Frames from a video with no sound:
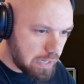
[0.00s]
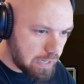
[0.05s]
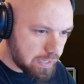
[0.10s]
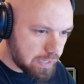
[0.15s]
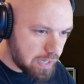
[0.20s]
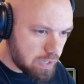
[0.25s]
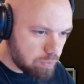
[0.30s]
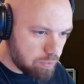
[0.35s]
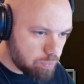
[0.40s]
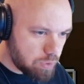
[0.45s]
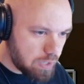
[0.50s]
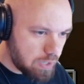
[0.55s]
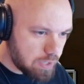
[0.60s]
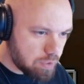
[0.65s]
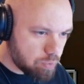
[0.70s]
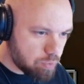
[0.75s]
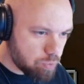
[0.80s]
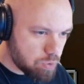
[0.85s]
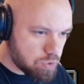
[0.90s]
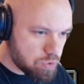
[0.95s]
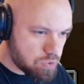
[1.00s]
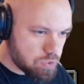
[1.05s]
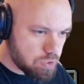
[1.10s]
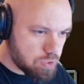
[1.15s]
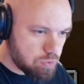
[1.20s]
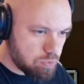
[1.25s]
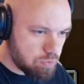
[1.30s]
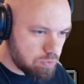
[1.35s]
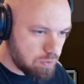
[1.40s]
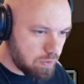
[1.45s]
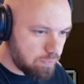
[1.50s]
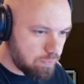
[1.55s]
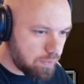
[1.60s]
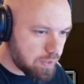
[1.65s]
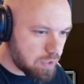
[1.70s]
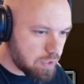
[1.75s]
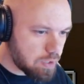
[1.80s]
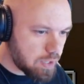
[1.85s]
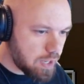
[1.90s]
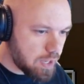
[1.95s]
Kind of would like quartz too, if I
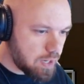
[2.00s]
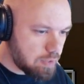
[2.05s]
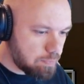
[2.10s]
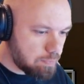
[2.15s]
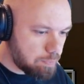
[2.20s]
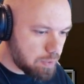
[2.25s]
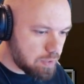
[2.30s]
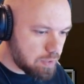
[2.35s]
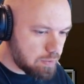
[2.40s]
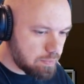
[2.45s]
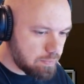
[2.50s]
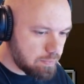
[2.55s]
could get it, but...